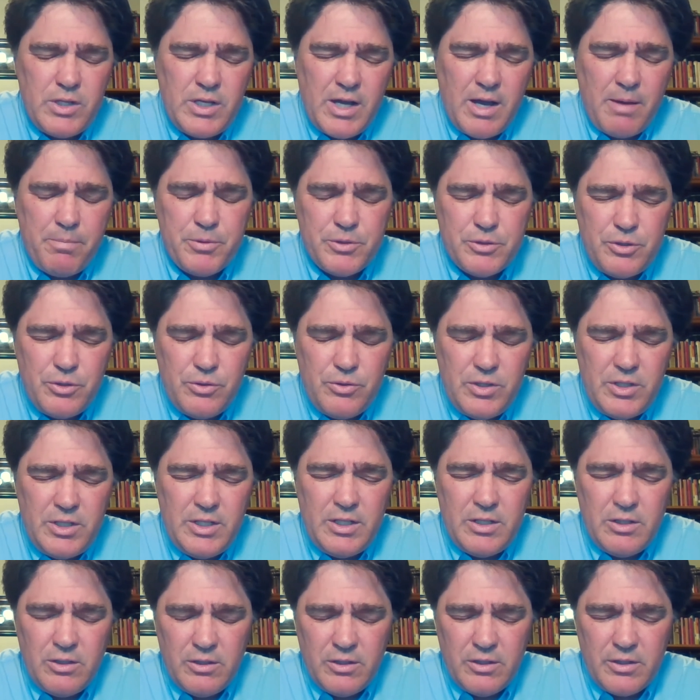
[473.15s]
the
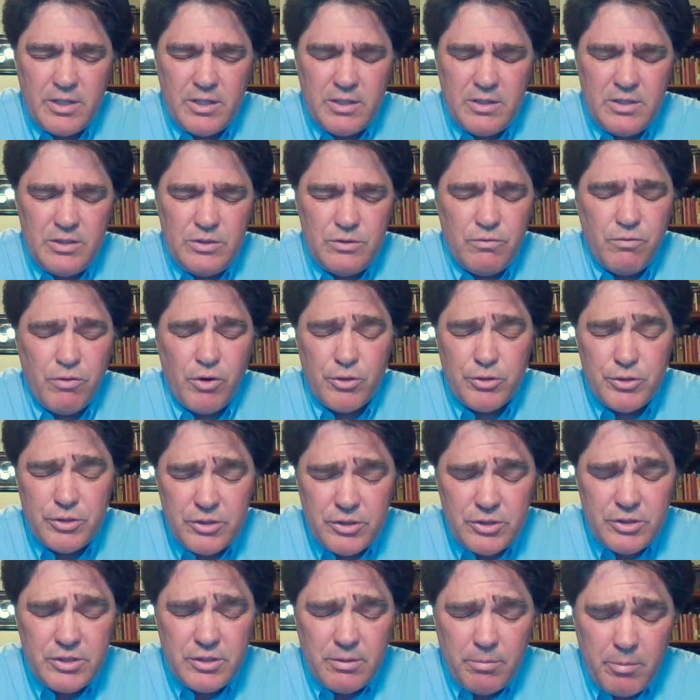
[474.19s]
opportunity to look at these
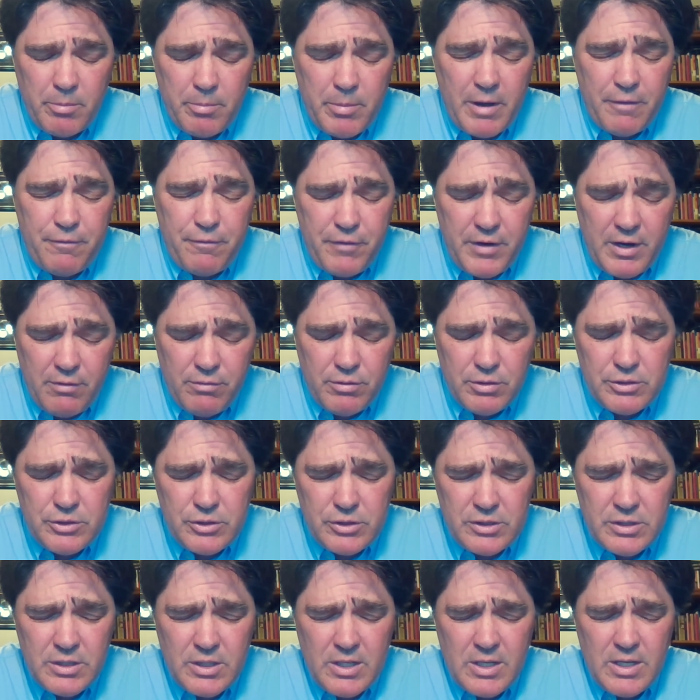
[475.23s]
verses, some of my
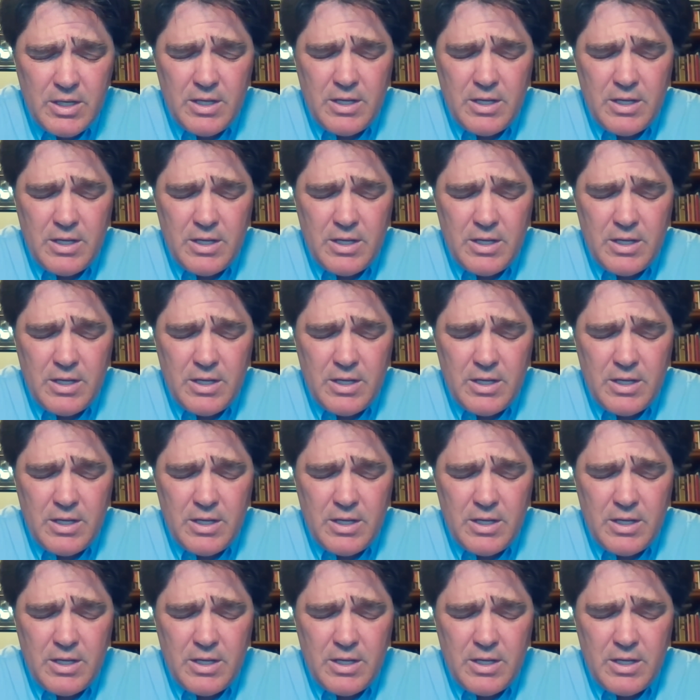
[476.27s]
favorites.